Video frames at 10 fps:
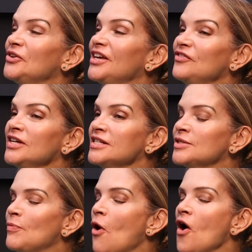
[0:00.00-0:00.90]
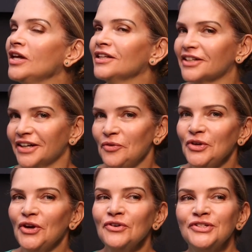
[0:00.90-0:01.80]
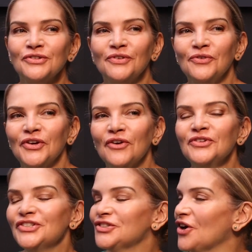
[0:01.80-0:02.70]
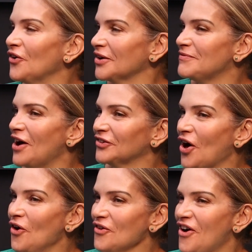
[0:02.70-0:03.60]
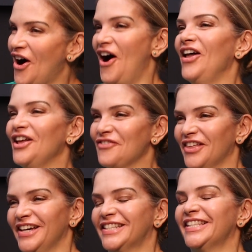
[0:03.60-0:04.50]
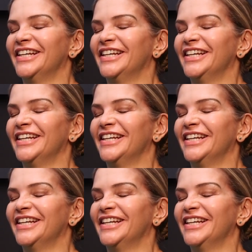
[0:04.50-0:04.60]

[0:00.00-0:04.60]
you're giving a spoiler. We're going to talk about all of this.